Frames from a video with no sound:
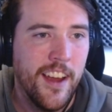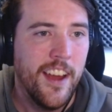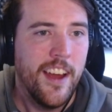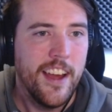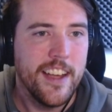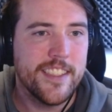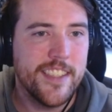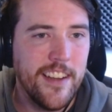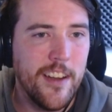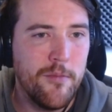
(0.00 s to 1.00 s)

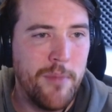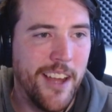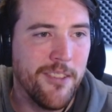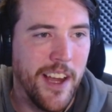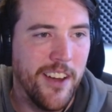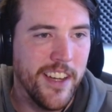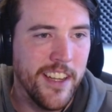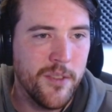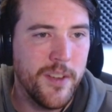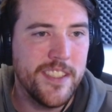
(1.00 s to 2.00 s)
Extended mag rail.
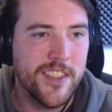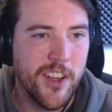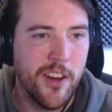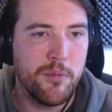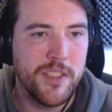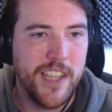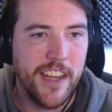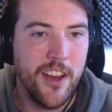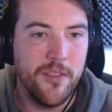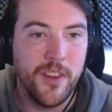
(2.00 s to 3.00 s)
Increased turret
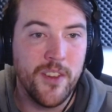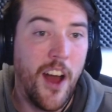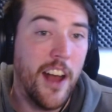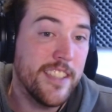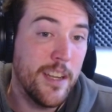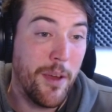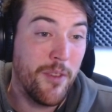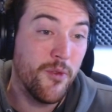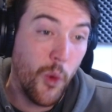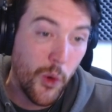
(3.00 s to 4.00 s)
projectile velocity by
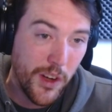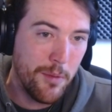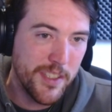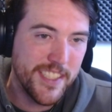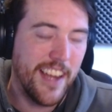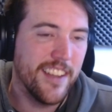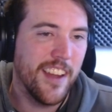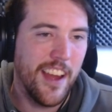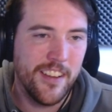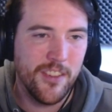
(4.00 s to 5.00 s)
40%
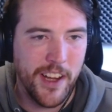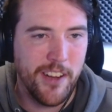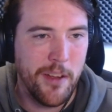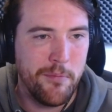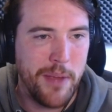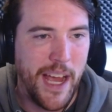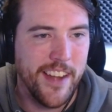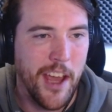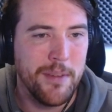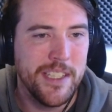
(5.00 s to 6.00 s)
and greater impact
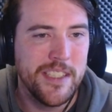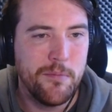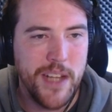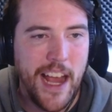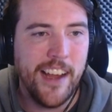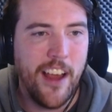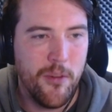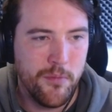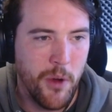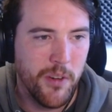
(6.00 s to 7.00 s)
damage.
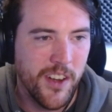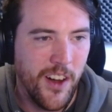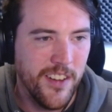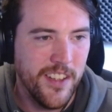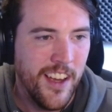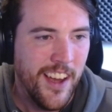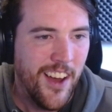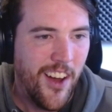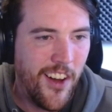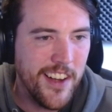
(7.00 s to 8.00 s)
Blackout protocol.
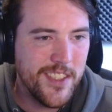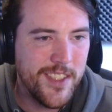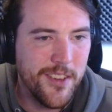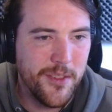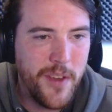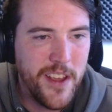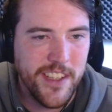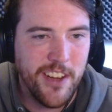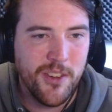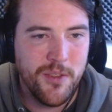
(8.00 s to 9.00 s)
On shield
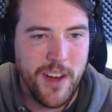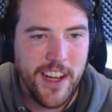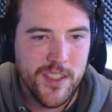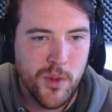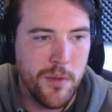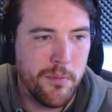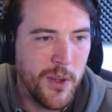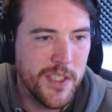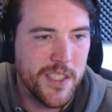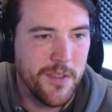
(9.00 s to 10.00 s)
failure, create a short
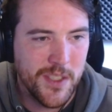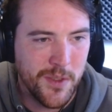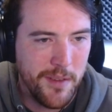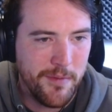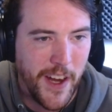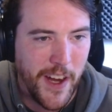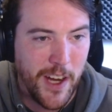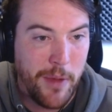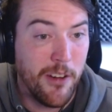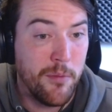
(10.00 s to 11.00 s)
burst of extreme
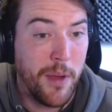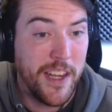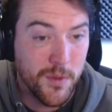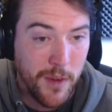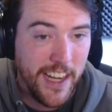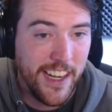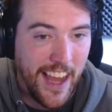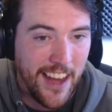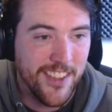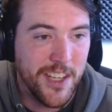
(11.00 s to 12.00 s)
firepower by draining
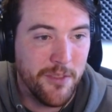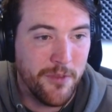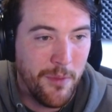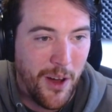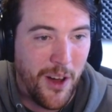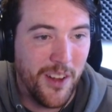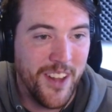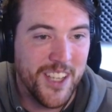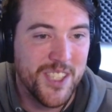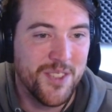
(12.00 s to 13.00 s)
energy from all
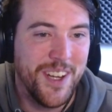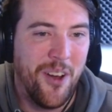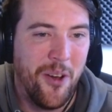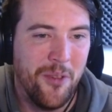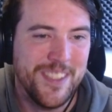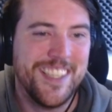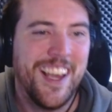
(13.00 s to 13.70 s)
luxury homes.